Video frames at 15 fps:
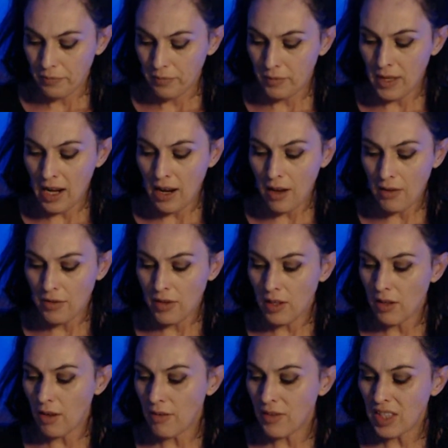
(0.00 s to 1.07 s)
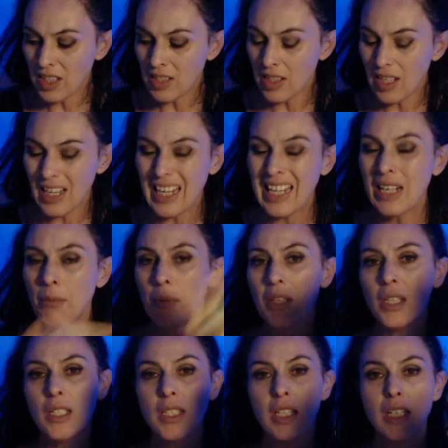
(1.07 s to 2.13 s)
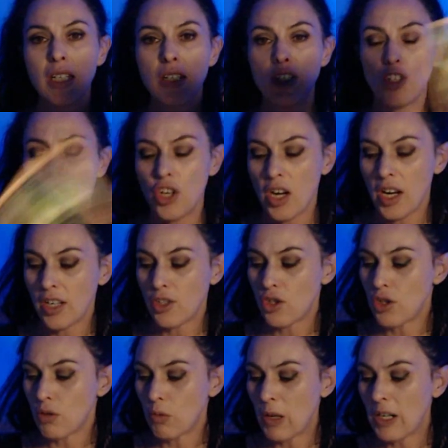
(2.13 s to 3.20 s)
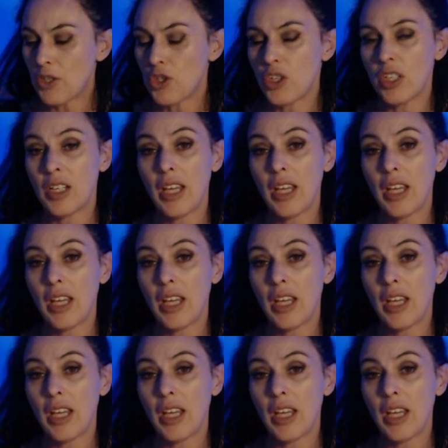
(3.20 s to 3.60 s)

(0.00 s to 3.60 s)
Now, this inability to change direction